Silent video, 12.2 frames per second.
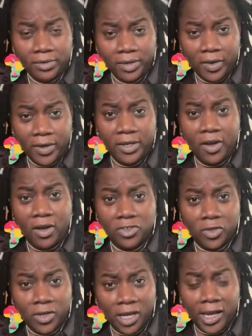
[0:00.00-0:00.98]
or it goes so
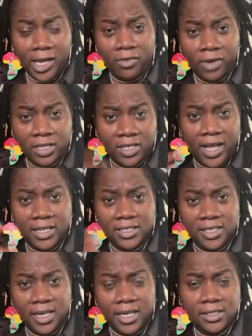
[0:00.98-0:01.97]
you can get the returns
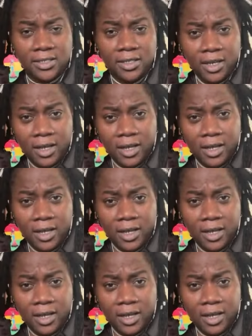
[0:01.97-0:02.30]
on it.